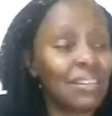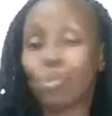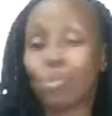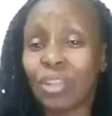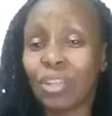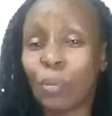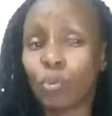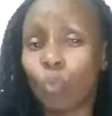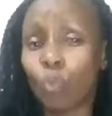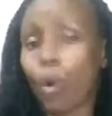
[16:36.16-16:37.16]
you're not able
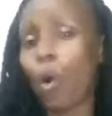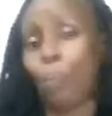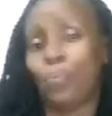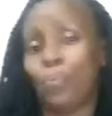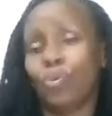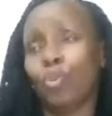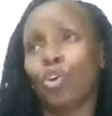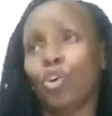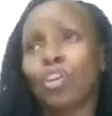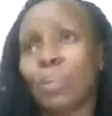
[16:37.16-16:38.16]
to cope, you know,
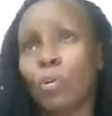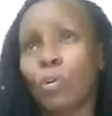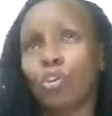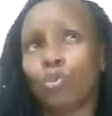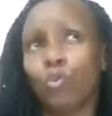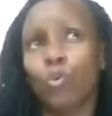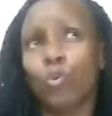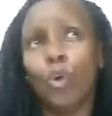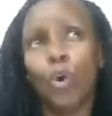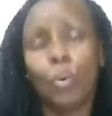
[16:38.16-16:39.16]
you're not able to
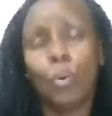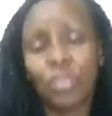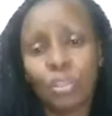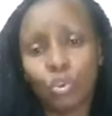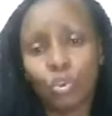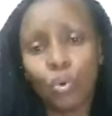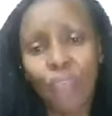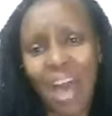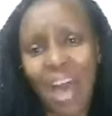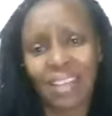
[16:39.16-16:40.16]
do
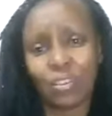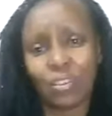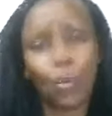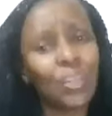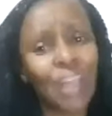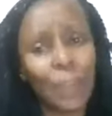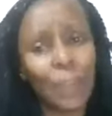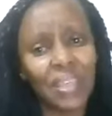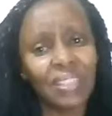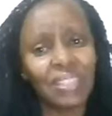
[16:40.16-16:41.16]
that. So what
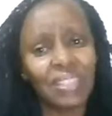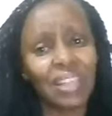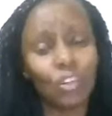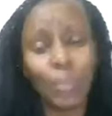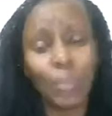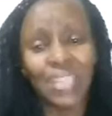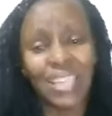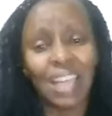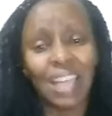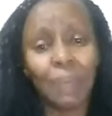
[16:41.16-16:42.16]
happens is that you might
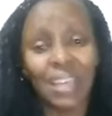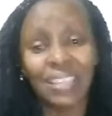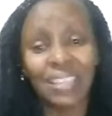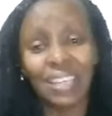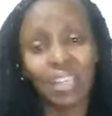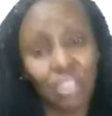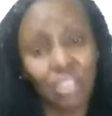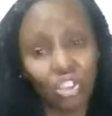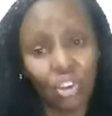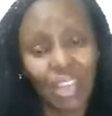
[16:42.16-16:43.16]
end up getting
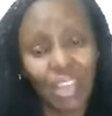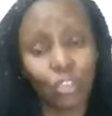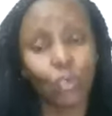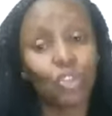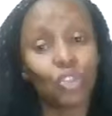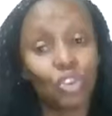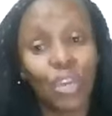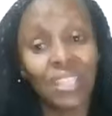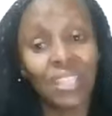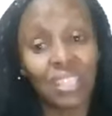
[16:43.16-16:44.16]
stressed. So
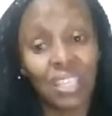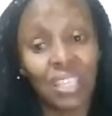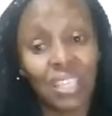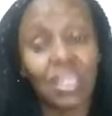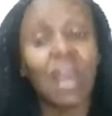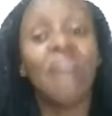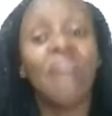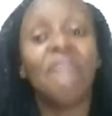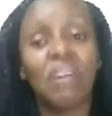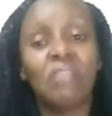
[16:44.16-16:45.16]
stress is
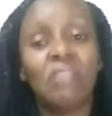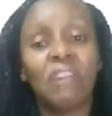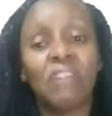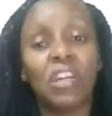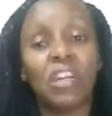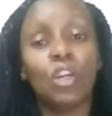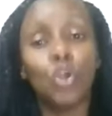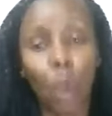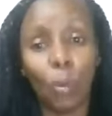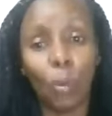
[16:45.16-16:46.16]
very, very
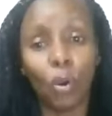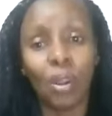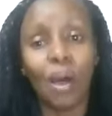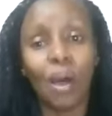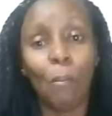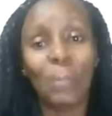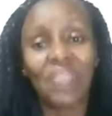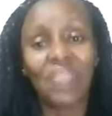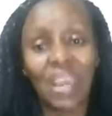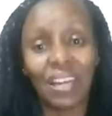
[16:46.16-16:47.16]
normal. But
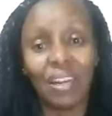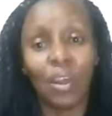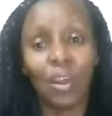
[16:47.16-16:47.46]
then